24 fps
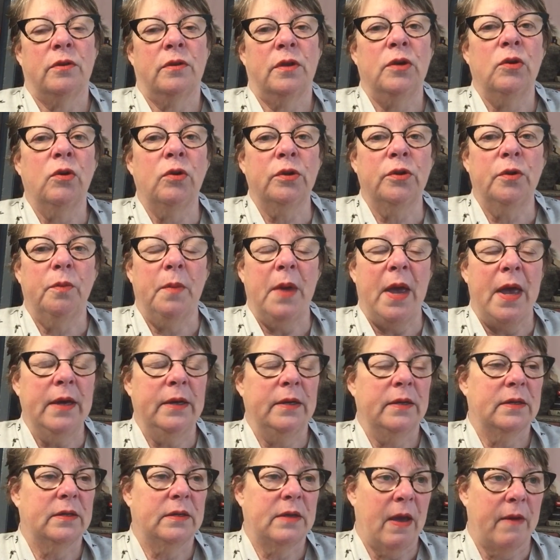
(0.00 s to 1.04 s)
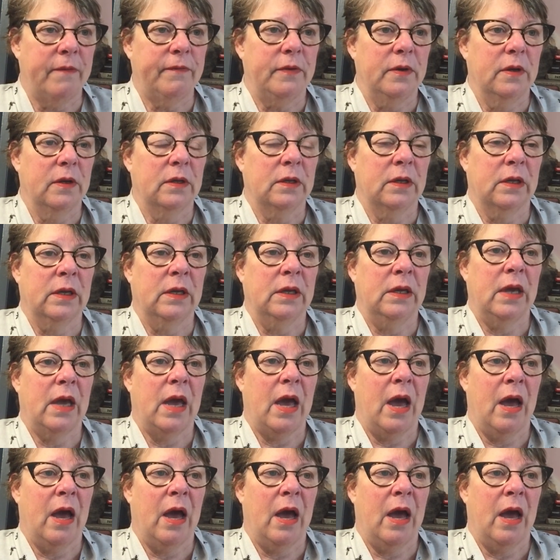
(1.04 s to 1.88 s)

The older man is definitely